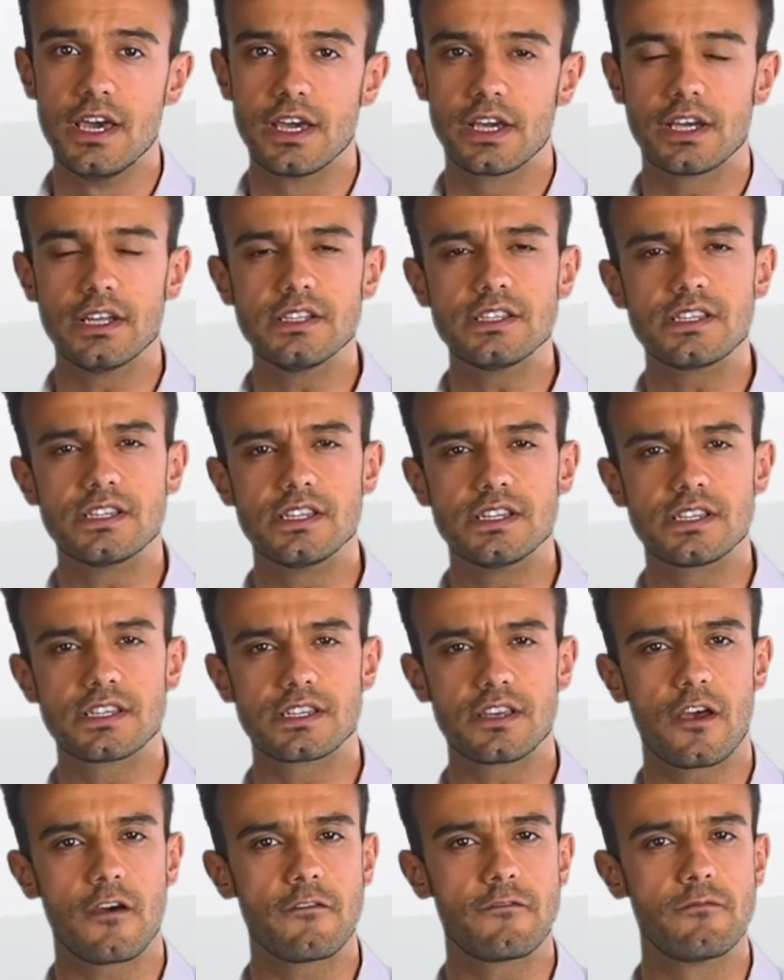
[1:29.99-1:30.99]
consists
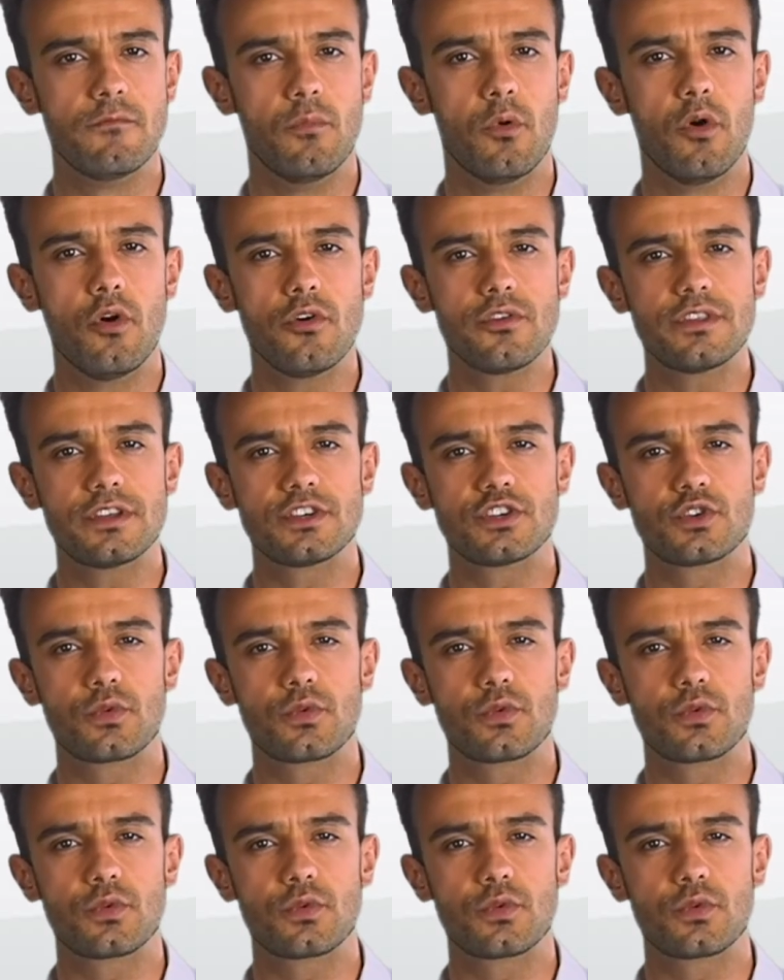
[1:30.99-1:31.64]
of more than